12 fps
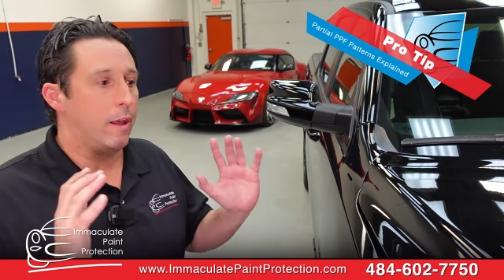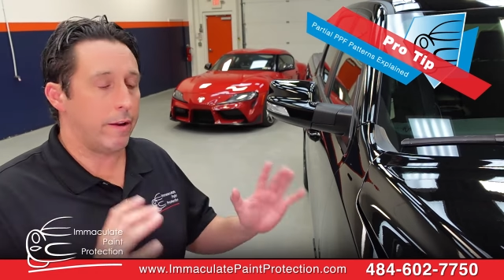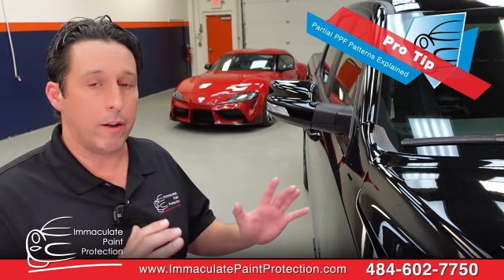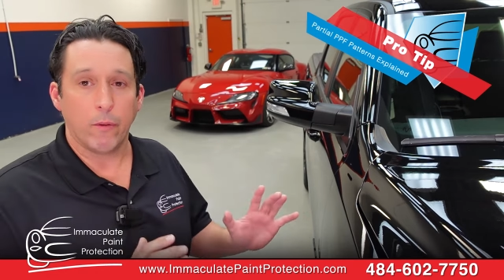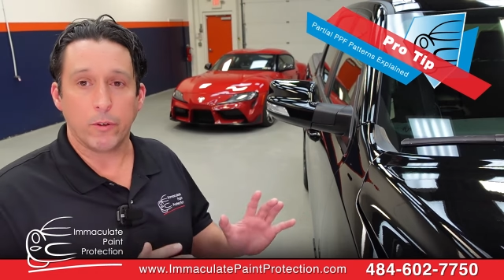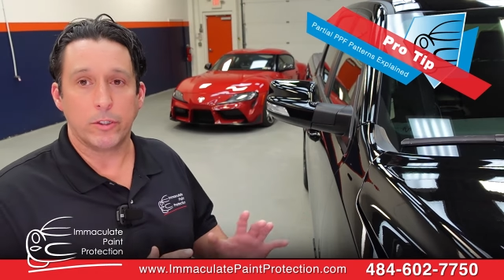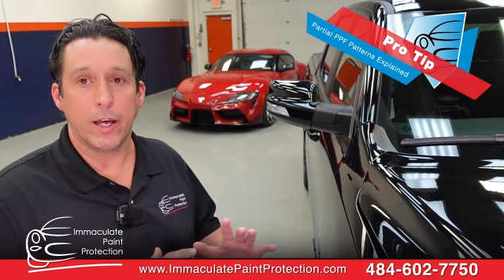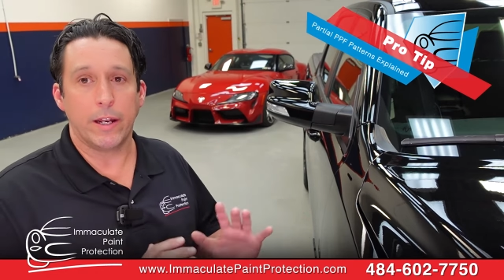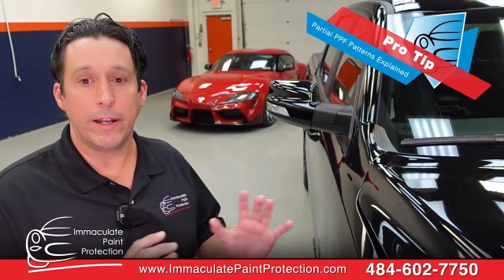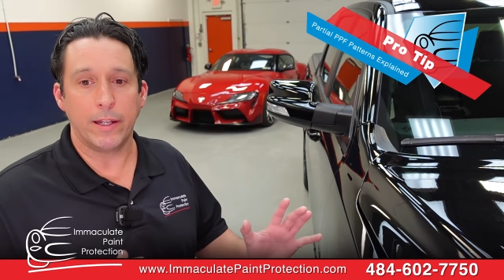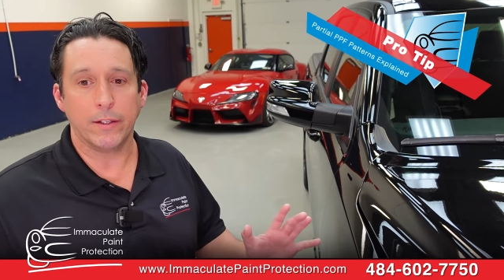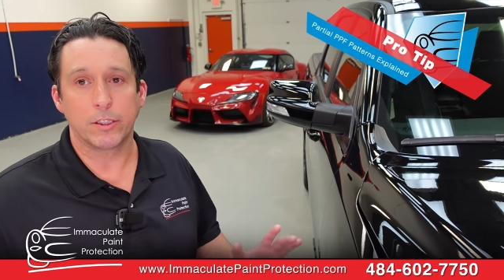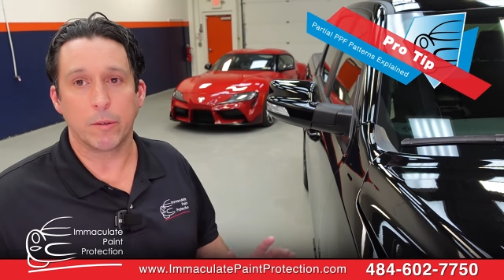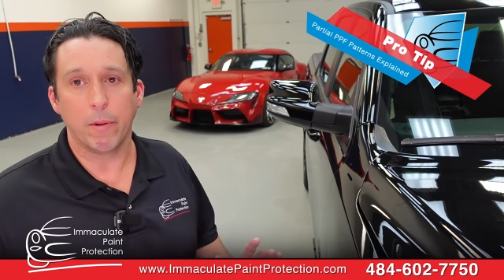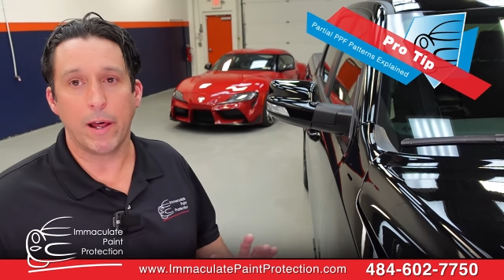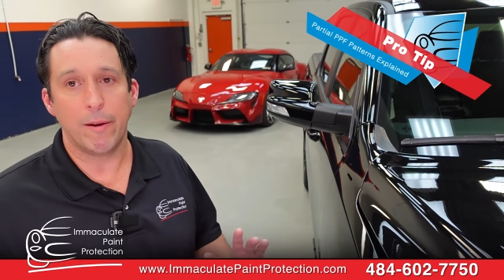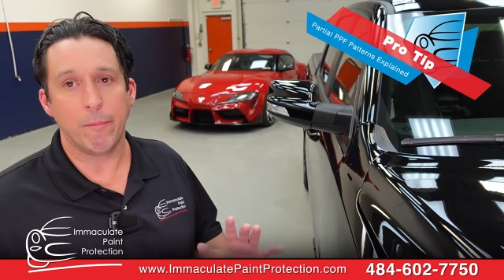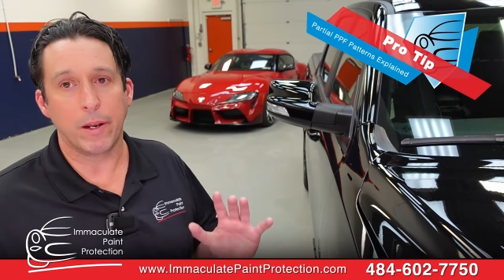You know, there's not an endless
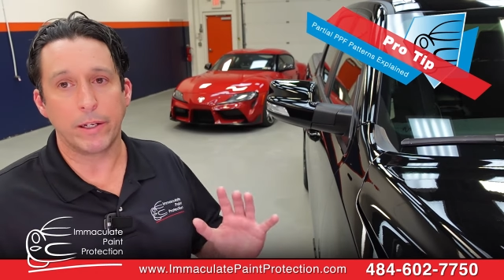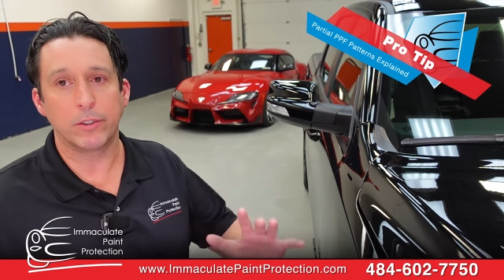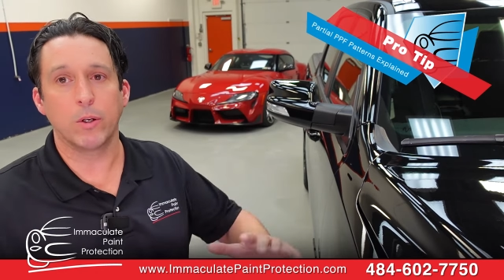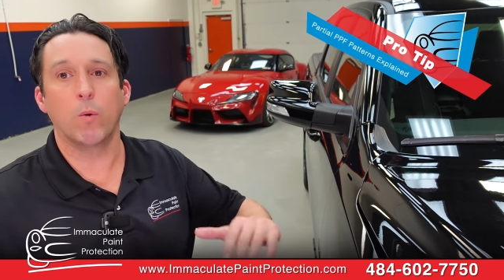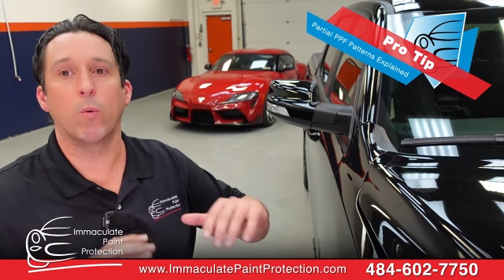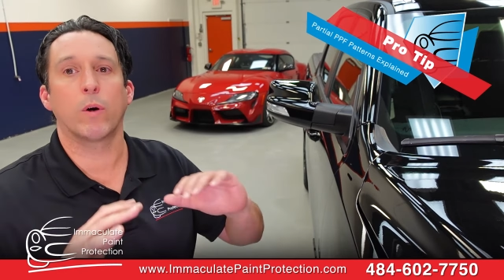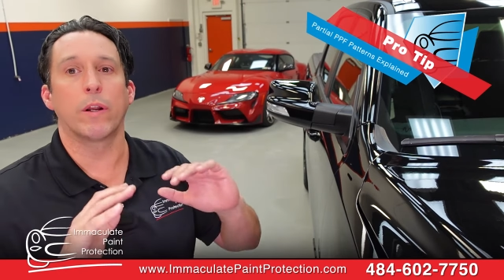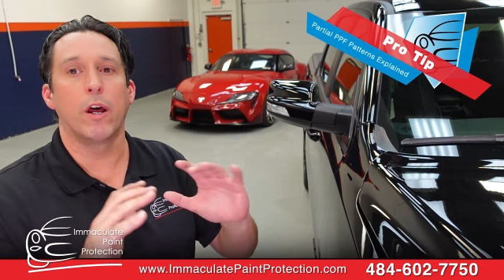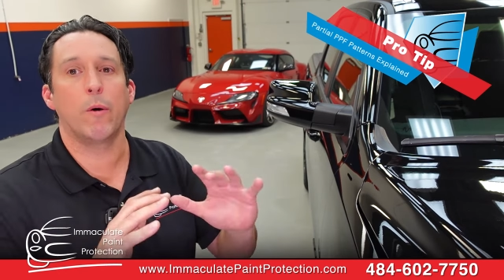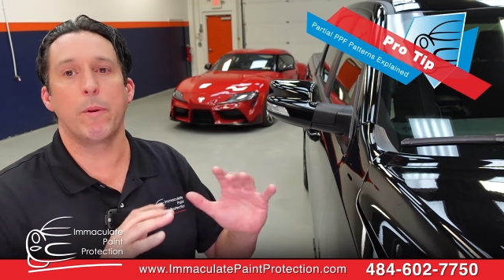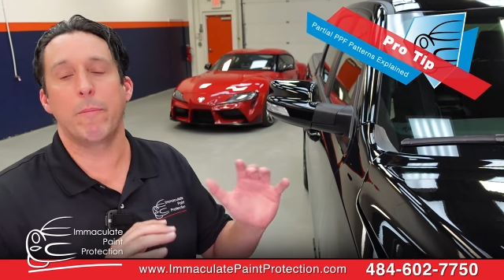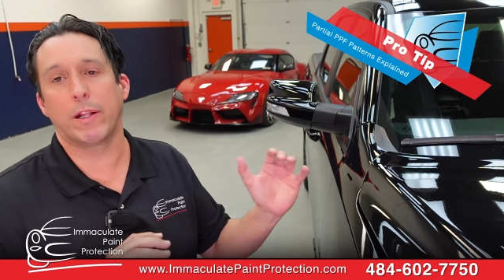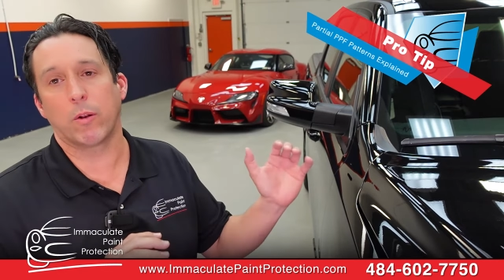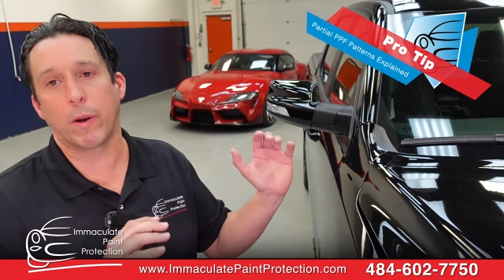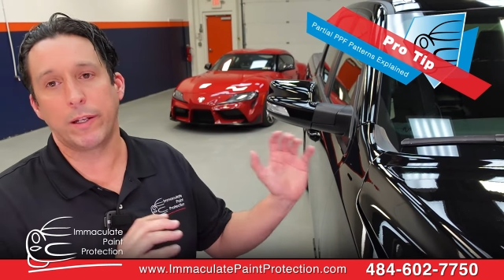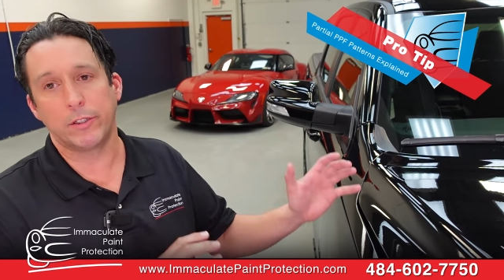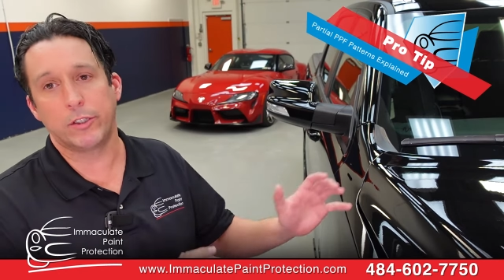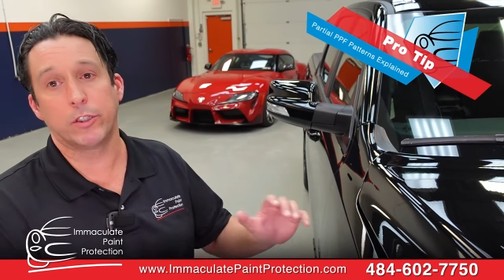supply of money. So we're going to help you make the
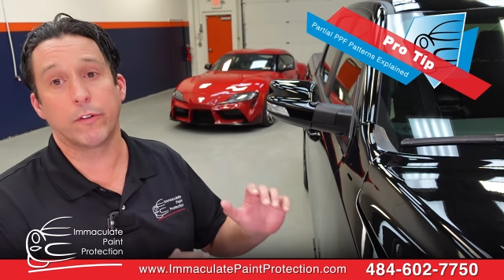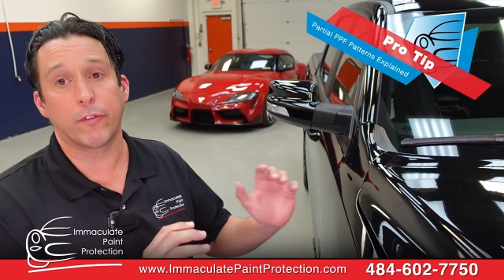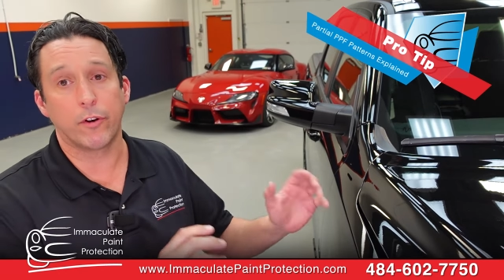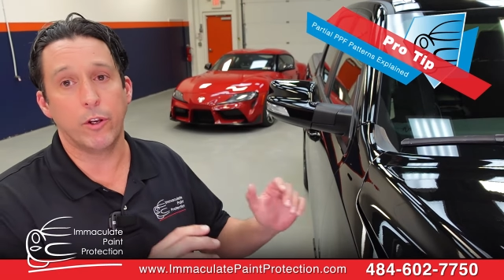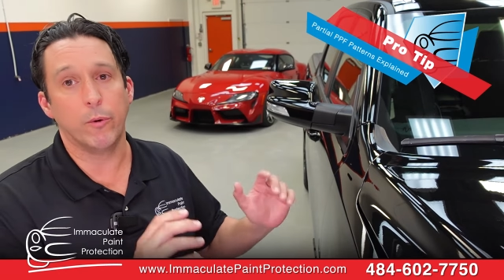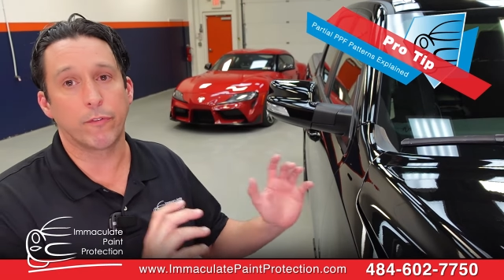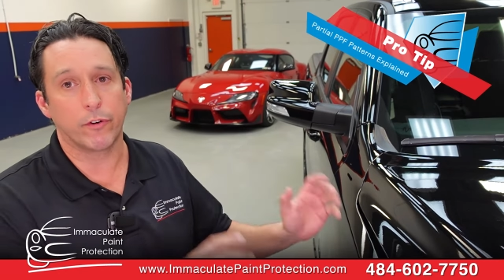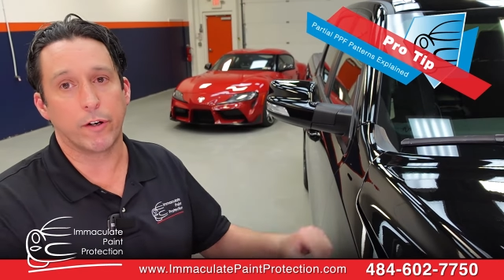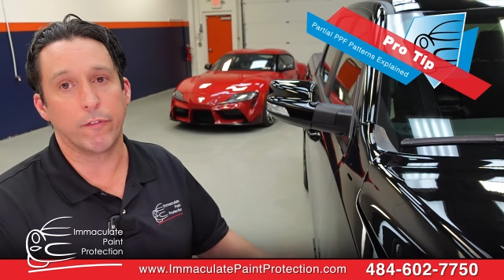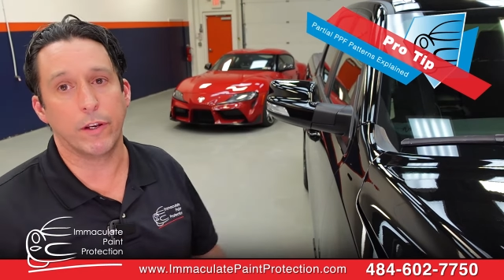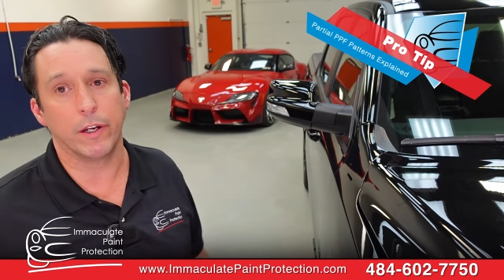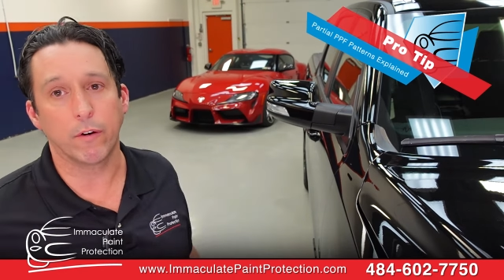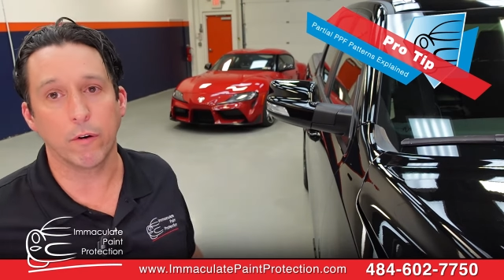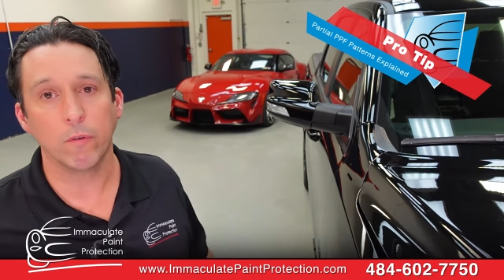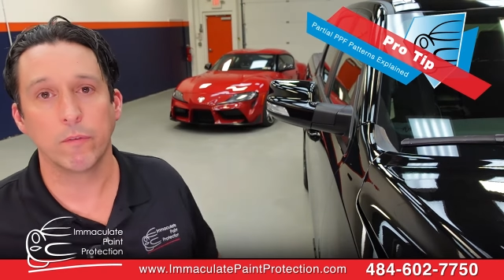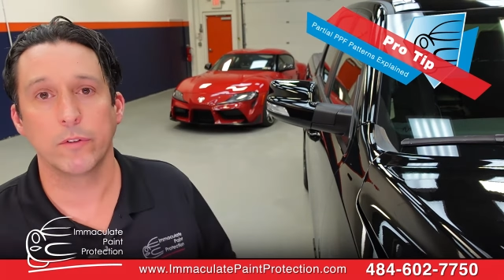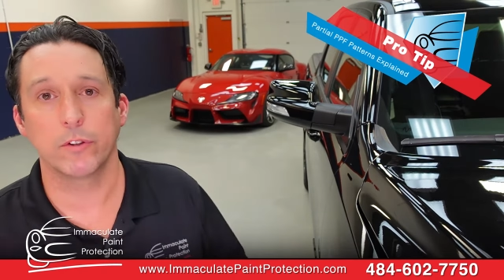right decision for you and for your vehicle.